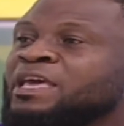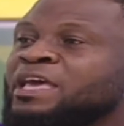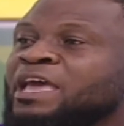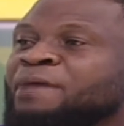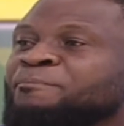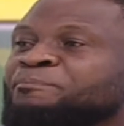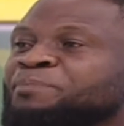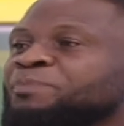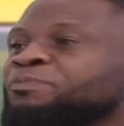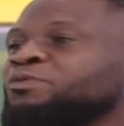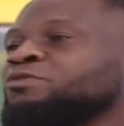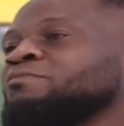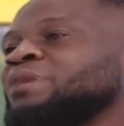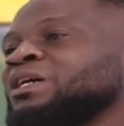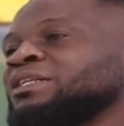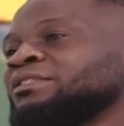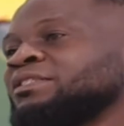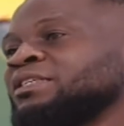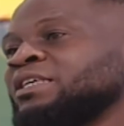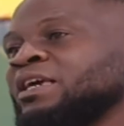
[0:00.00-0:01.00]
and people
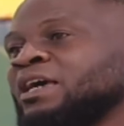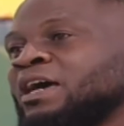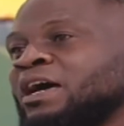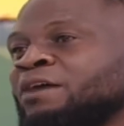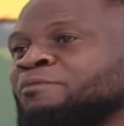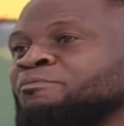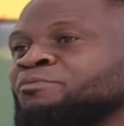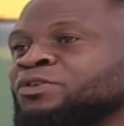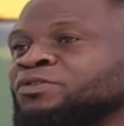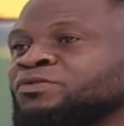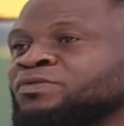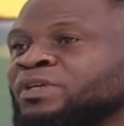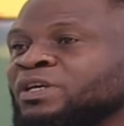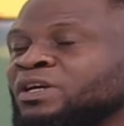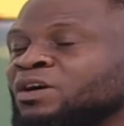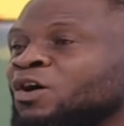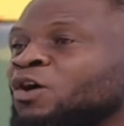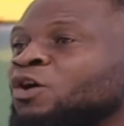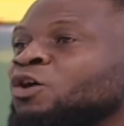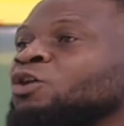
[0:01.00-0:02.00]
must hear our
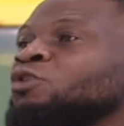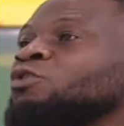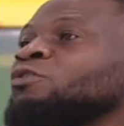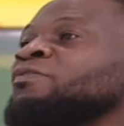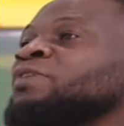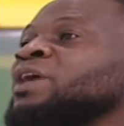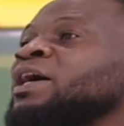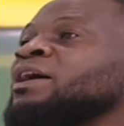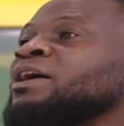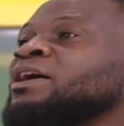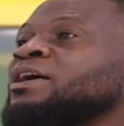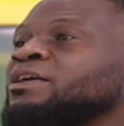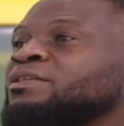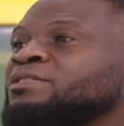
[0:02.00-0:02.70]
music all over